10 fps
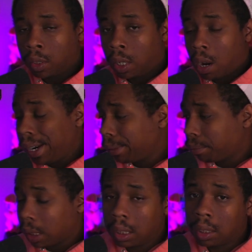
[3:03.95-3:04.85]
All right,
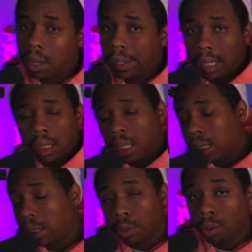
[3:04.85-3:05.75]
let's get started. Let's connect
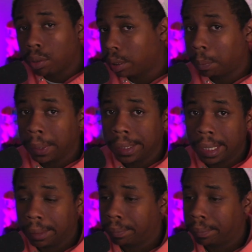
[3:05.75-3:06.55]
the controller to the PC.